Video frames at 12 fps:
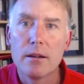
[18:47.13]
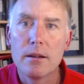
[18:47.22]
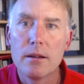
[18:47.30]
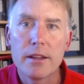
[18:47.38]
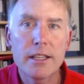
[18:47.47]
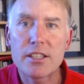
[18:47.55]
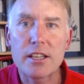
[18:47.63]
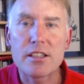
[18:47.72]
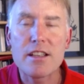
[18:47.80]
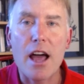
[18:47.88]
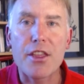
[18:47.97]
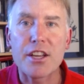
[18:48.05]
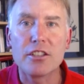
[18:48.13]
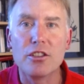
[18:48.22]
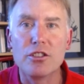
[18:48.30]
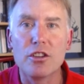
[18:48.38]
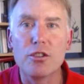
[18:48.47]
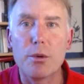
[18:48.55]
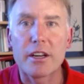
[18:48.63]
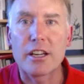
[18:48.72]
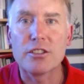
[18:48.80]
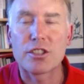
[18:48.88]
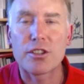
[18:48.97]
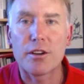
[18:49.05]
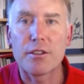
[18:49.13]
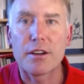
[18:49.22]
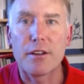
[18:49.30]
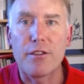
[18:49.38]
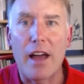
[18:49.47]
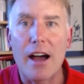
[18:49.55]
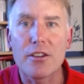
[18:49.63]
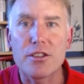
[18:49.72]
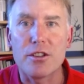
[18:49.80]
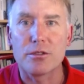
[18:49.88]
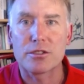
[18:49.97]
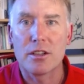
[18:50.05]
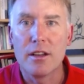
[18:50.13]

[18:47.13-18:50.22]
This has nothing to do with conservative values.